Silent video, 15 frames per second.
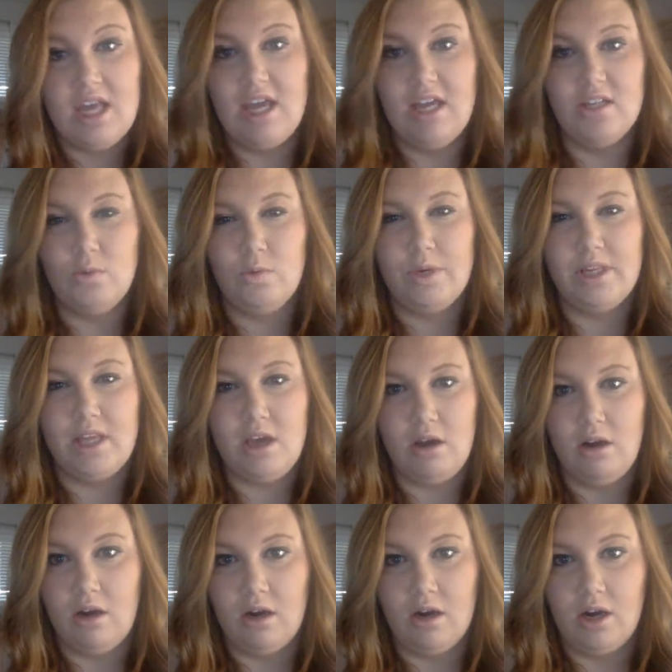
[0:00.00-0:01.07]
it's really
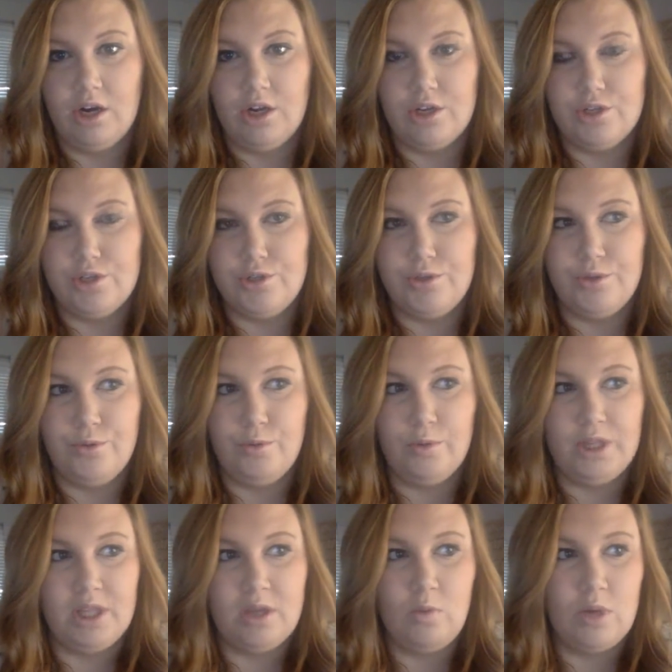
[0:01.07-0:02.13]
hard to
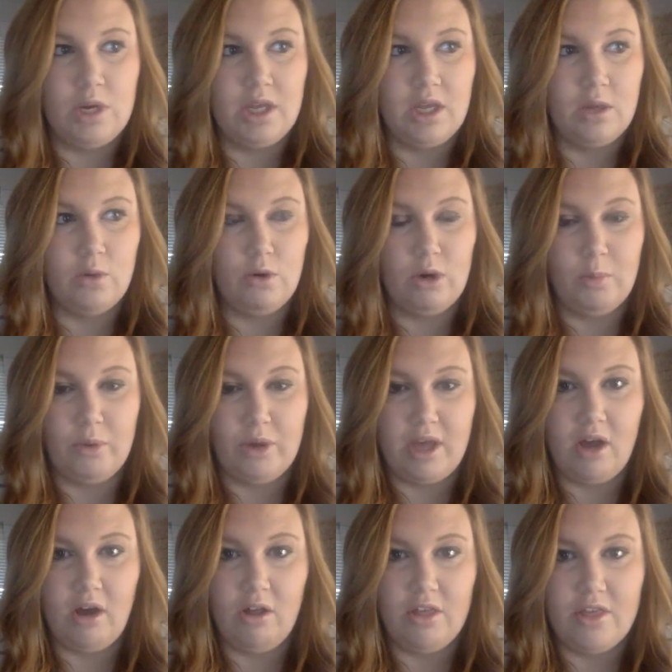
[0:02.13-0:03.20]
really want to incorporate
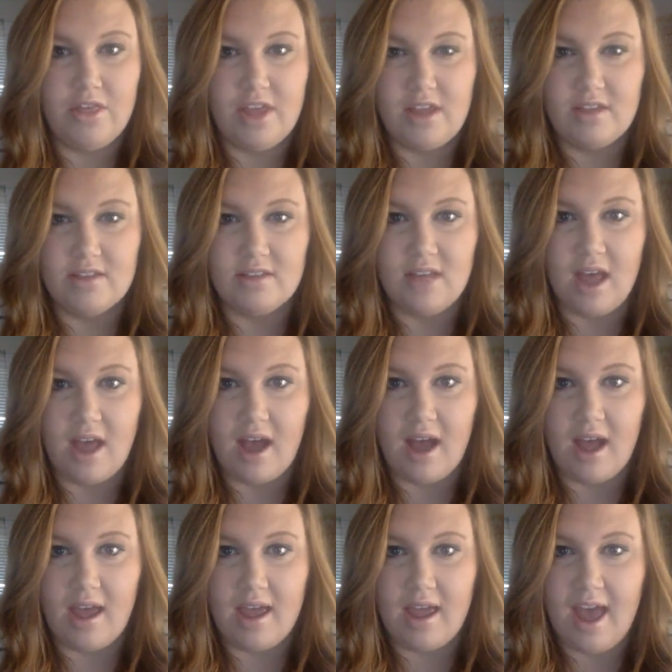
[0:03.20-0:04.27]
all the things that
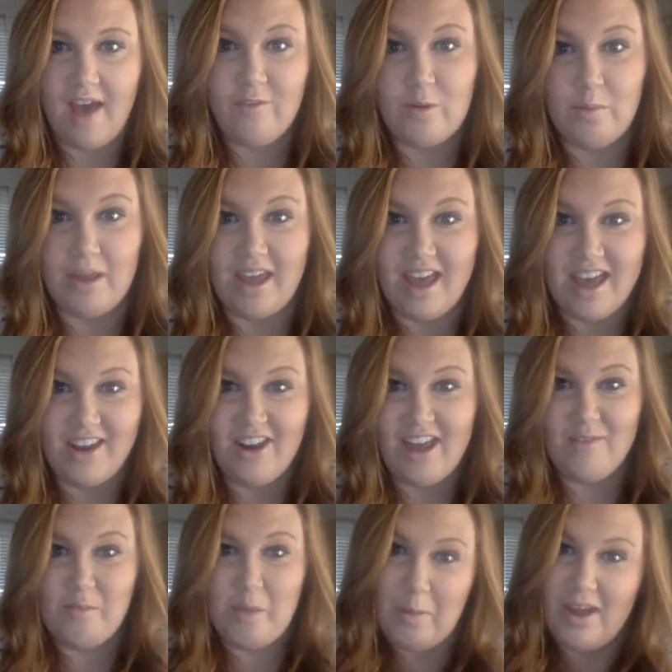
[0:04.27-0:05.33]
I have in my head and
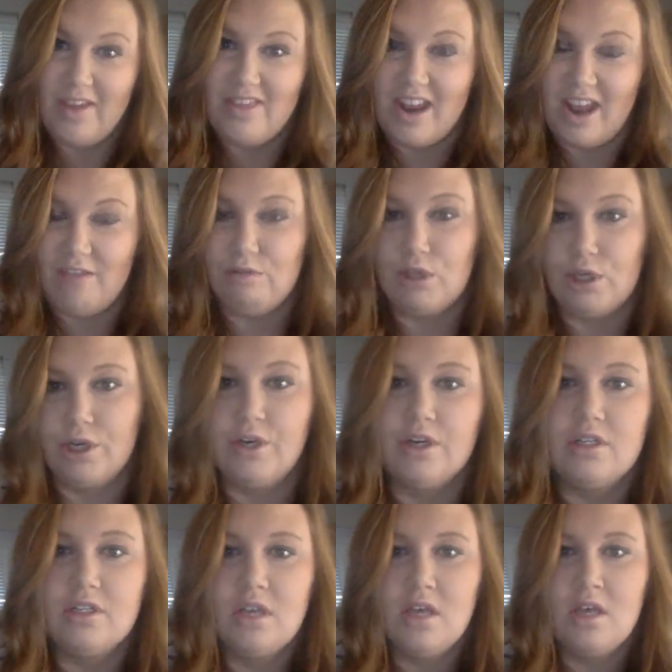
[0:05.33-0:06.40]
have in my mind that I've
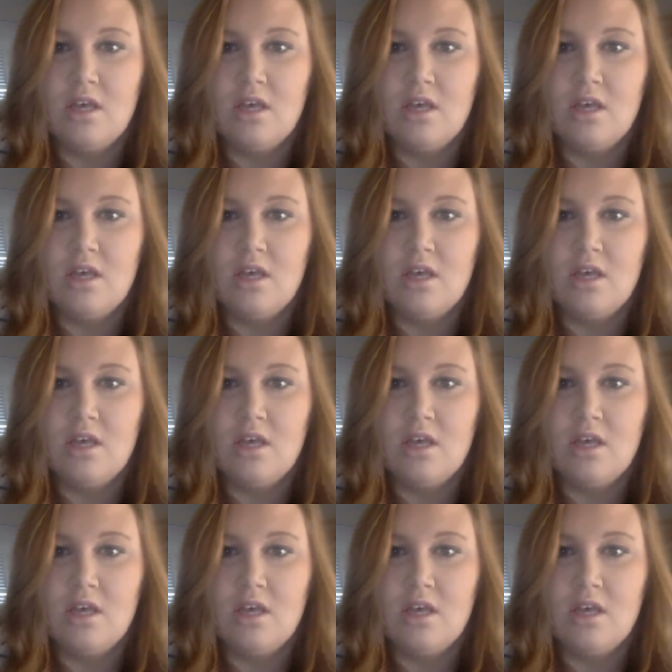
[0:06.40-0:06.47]
learned